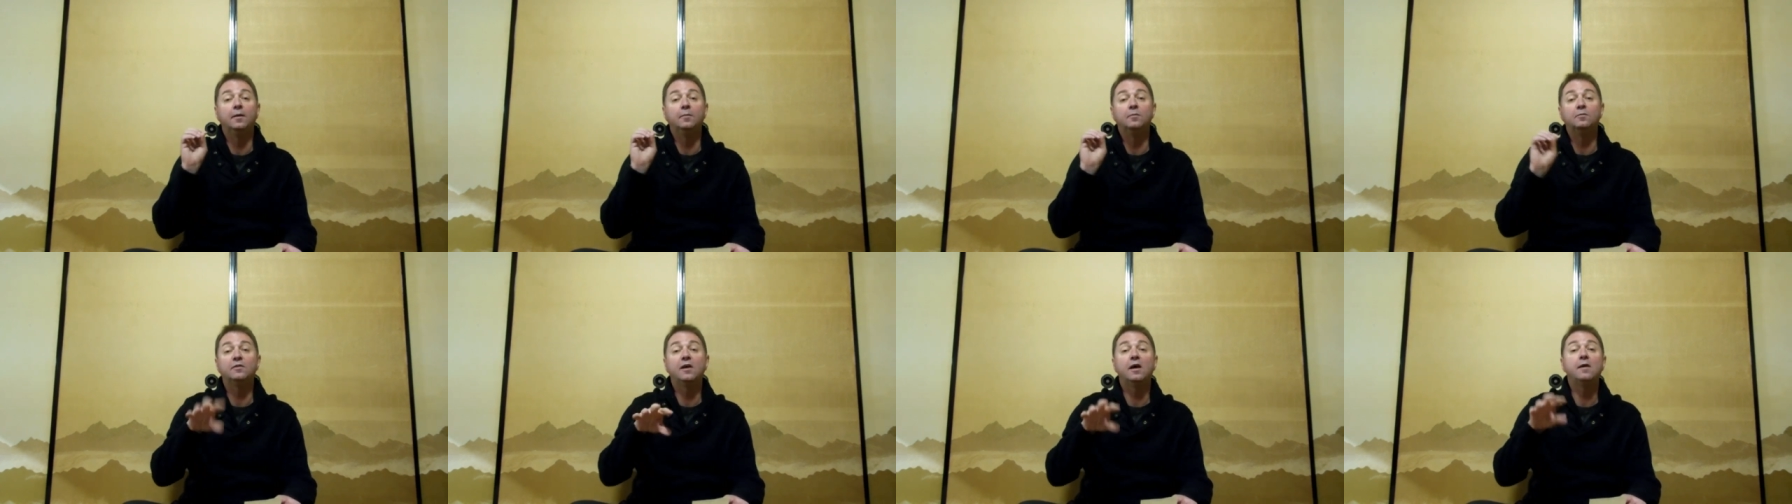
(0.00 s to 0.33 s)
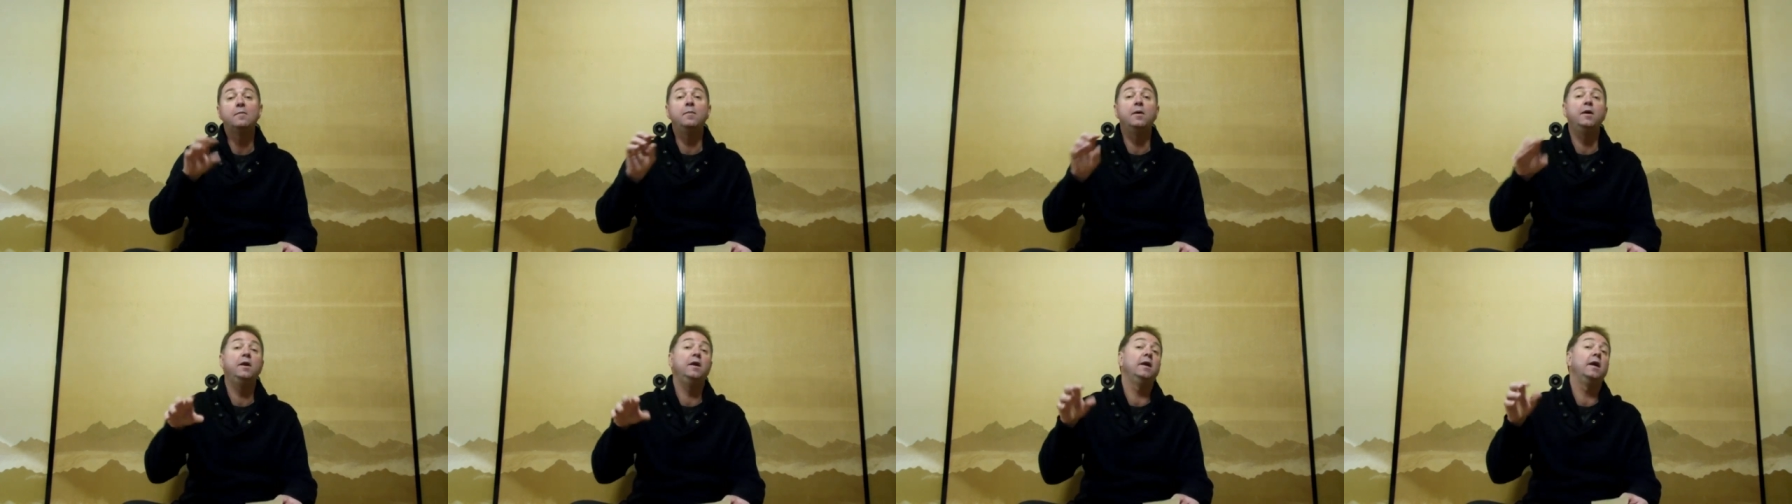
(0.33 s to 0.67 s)
same
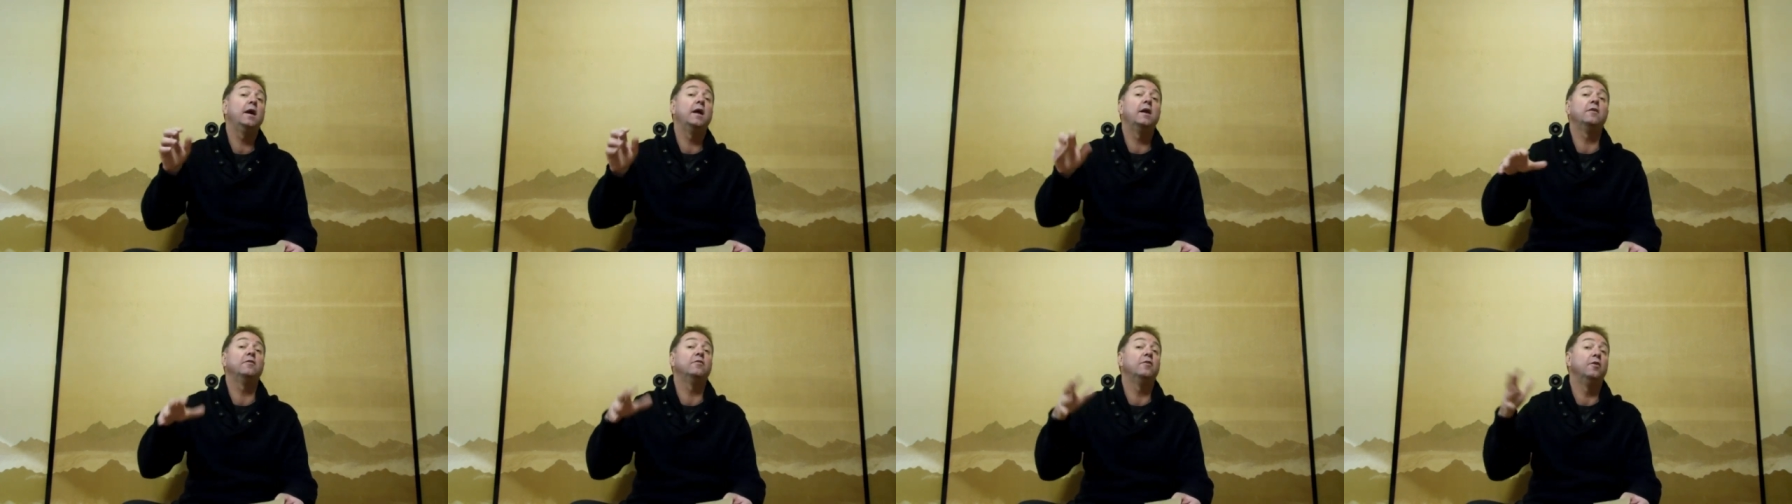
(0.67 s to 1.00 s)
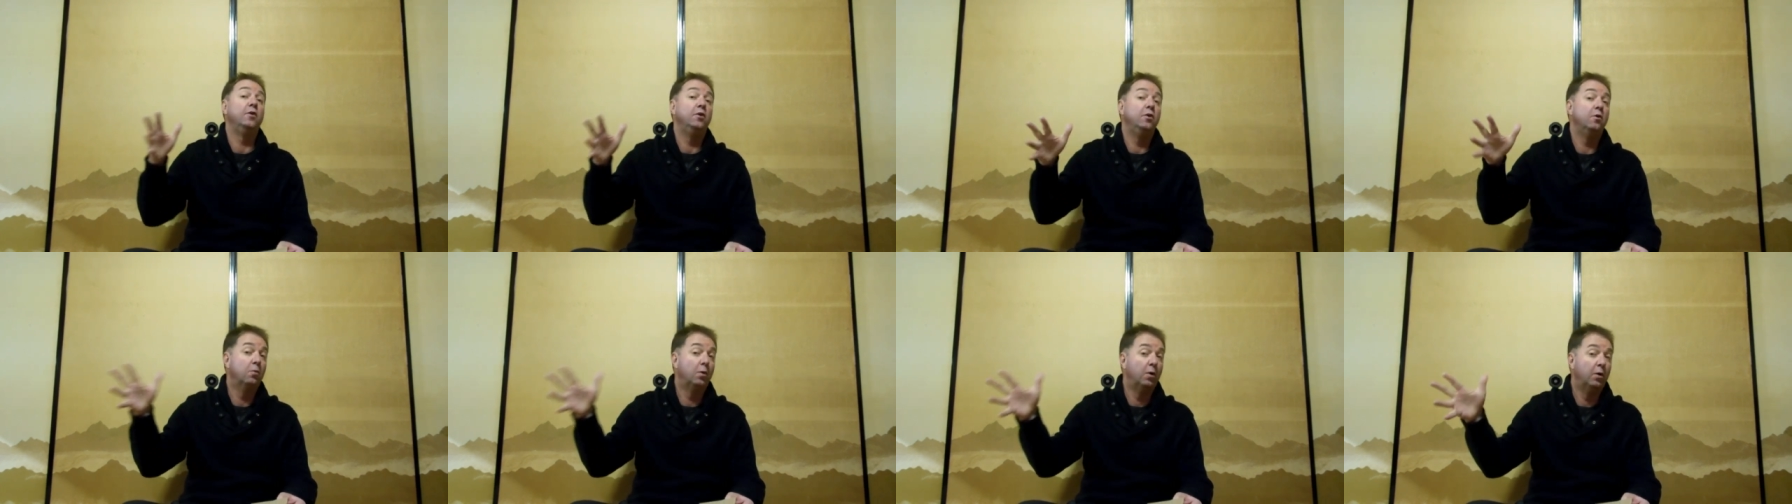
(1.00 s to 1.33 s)
meaning, and it's a
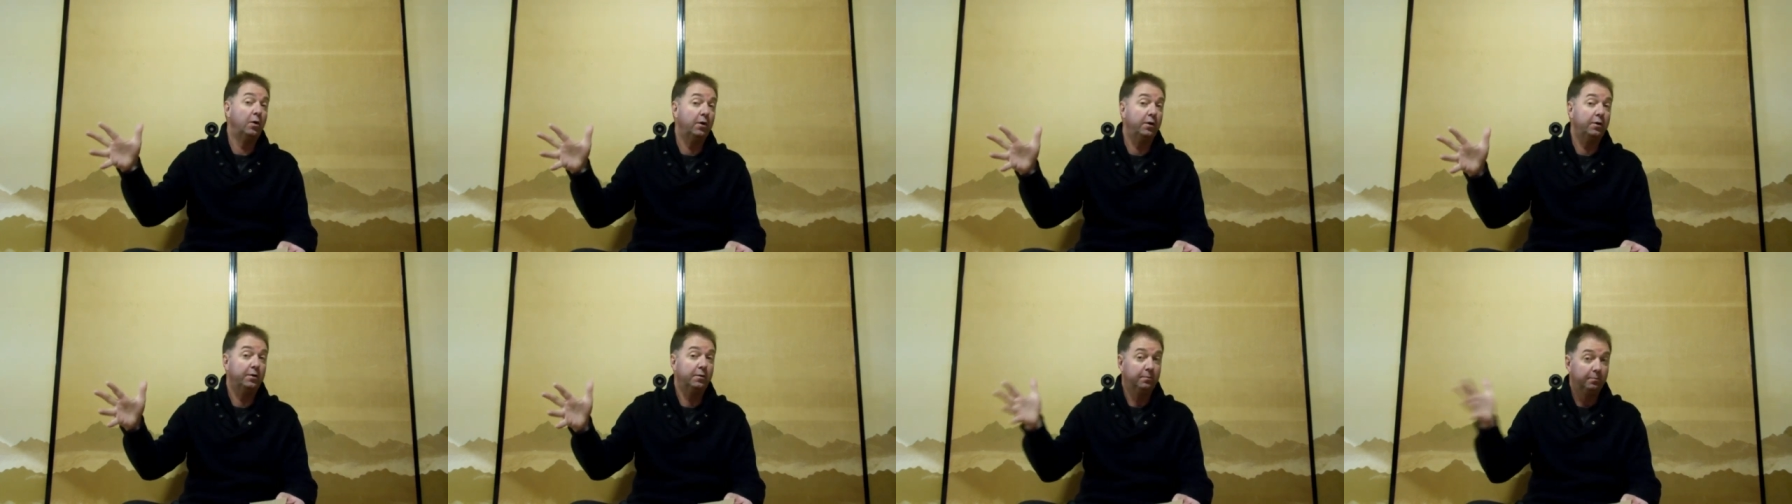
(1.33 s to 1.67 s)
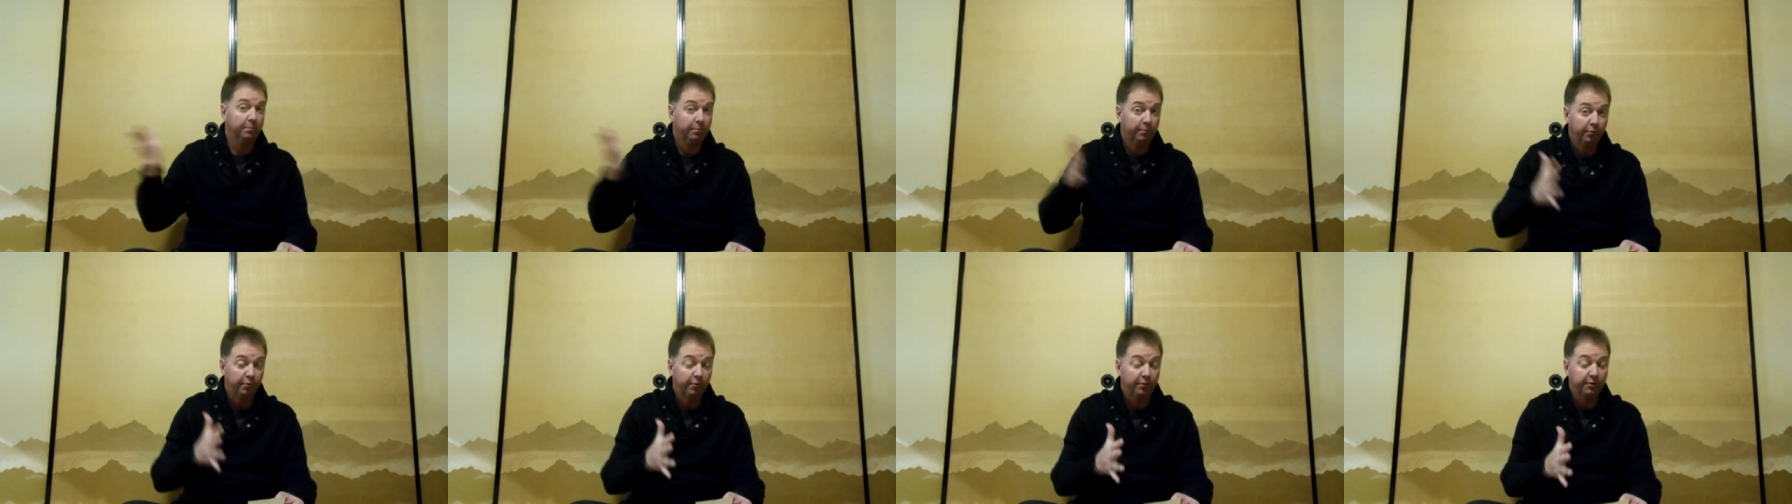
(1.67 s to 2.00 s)
new word
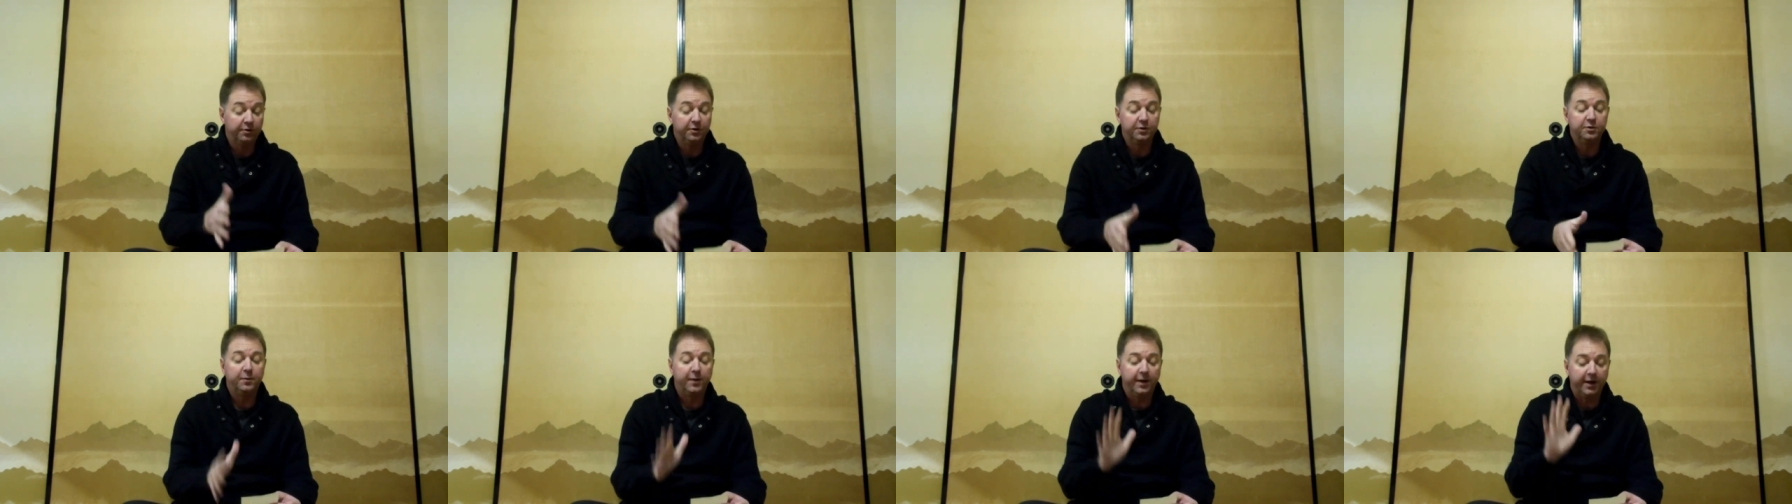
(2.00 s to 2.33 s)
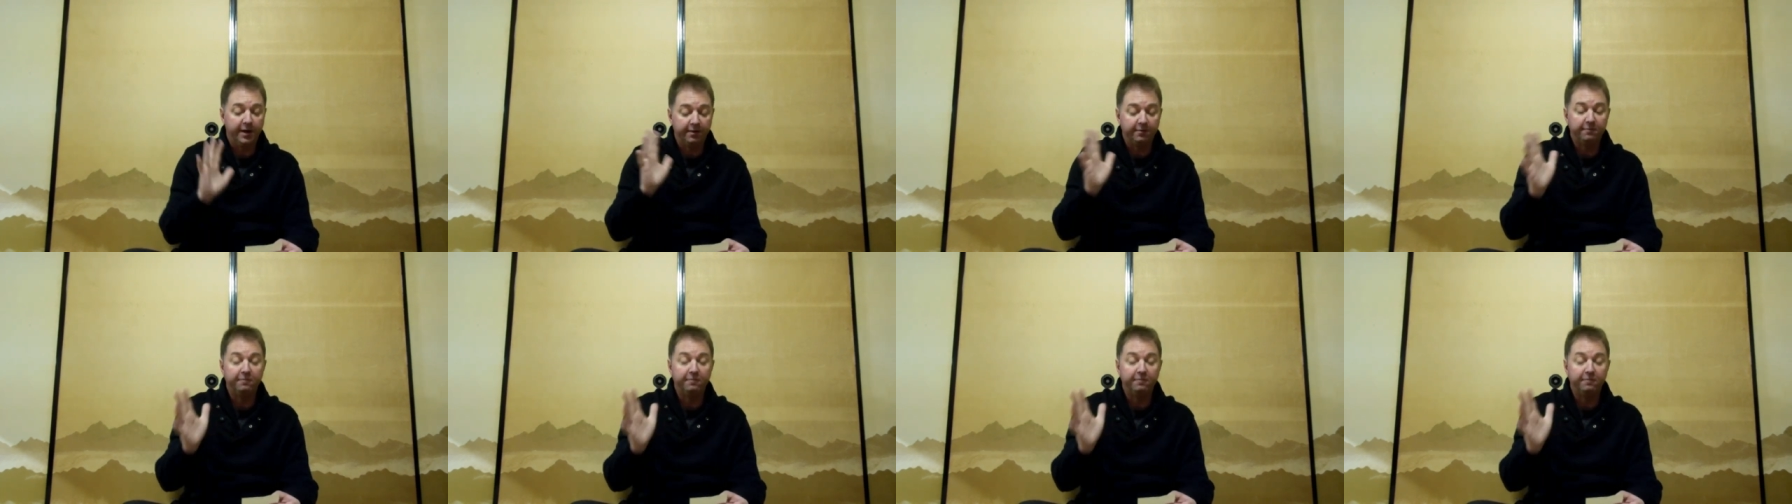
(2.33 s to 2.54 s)
brought to Japan.